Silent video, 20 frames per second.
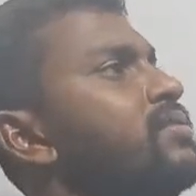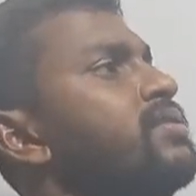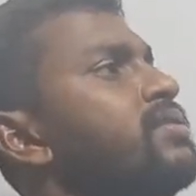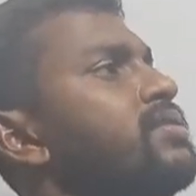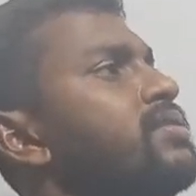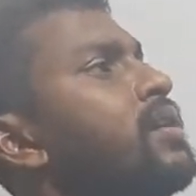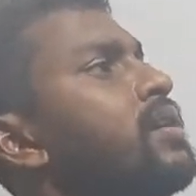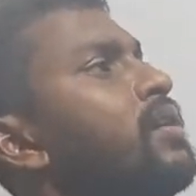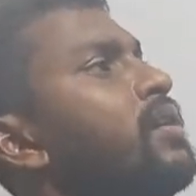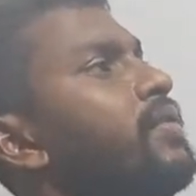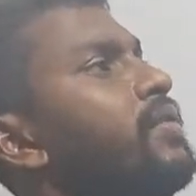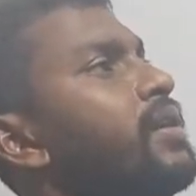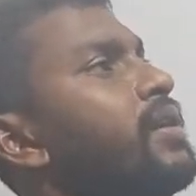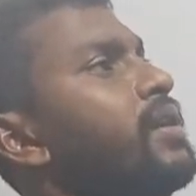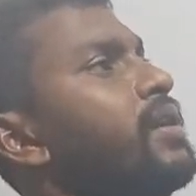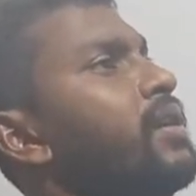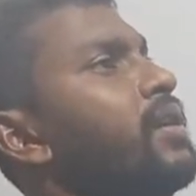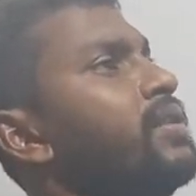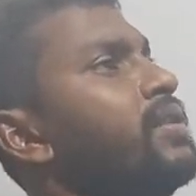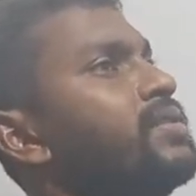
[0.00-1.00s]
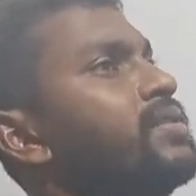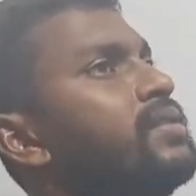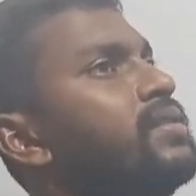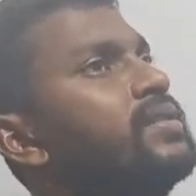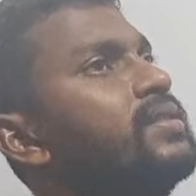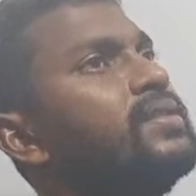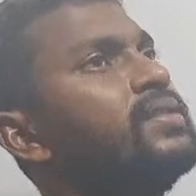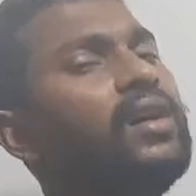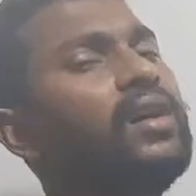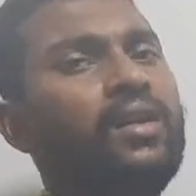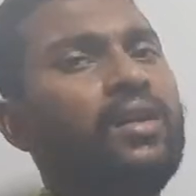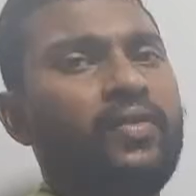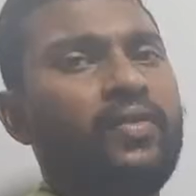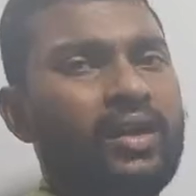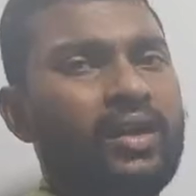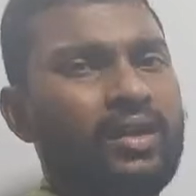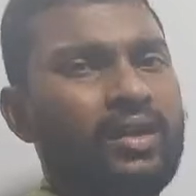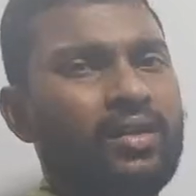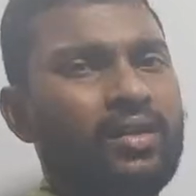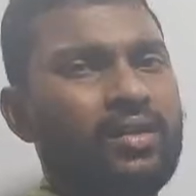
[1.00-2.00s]
This is called a vector addition, this is called a
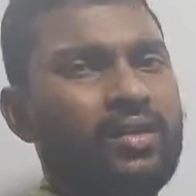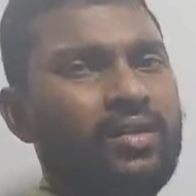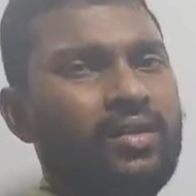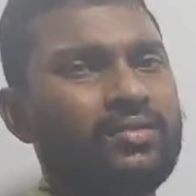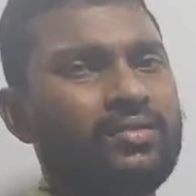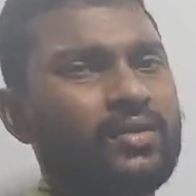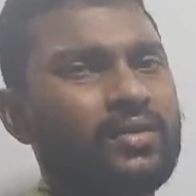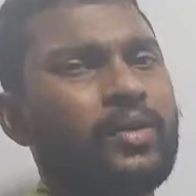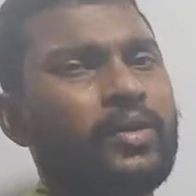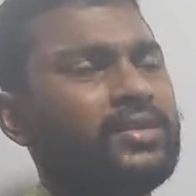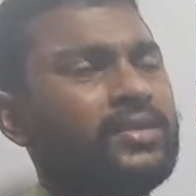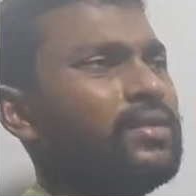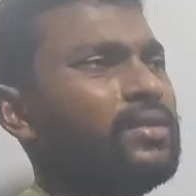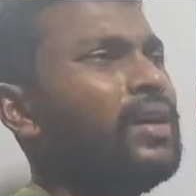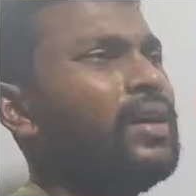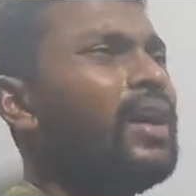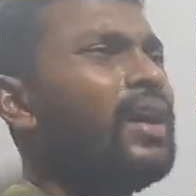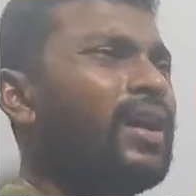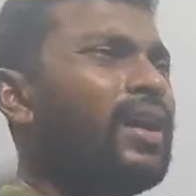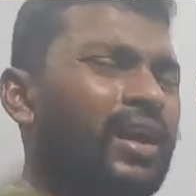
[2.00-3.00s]
vector subtraction.